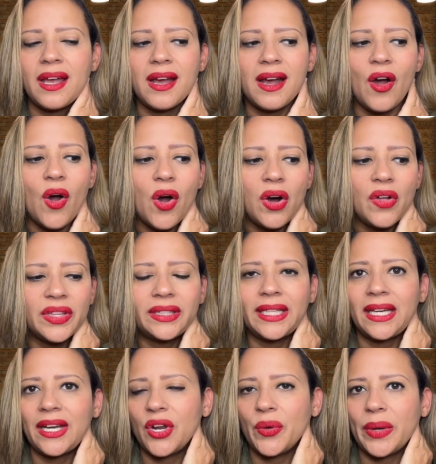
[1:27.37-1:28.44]
all the
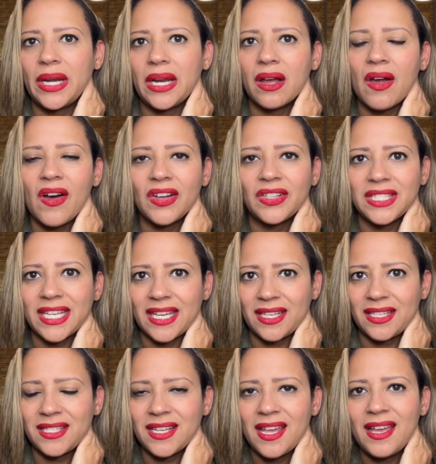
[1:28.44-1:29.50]
telenovela
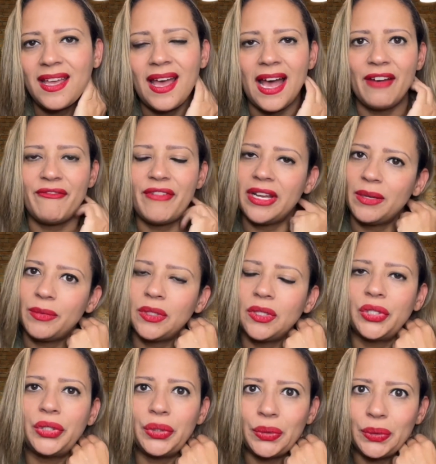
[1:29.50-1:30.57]
content available
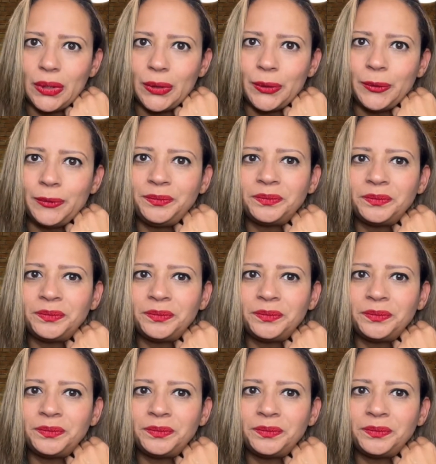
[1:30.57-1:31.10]
on Hulu.